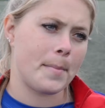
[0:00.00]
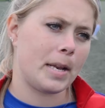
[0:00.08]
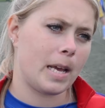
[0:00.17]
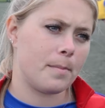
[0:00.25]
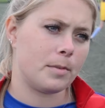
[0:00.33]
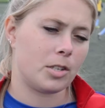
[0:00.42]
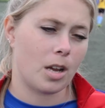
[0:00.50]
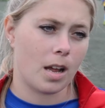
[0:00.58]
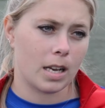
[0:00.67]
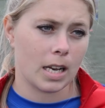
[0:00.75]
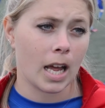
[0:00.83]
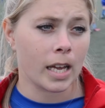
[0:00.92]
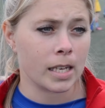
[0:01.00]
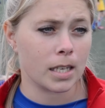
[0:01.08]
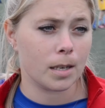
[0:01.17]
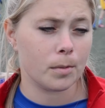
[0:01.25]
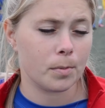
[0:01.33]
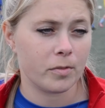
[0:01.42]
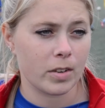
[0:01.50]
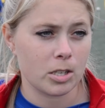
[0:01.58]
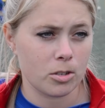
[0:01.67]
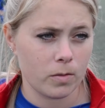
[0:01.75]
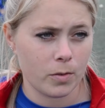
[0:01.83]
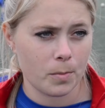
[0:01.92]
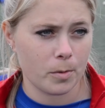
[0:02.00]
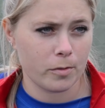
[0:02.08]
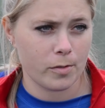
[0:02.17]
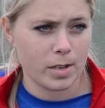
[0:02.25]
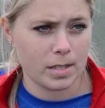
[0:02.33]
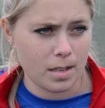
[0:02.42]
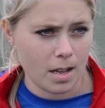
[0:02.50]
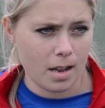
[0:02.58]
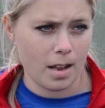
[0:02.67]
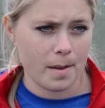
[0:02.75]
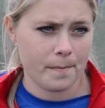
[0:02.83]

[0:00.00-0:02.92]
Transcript: my name is Charlotte Lowe and I'm a professional football freestyler.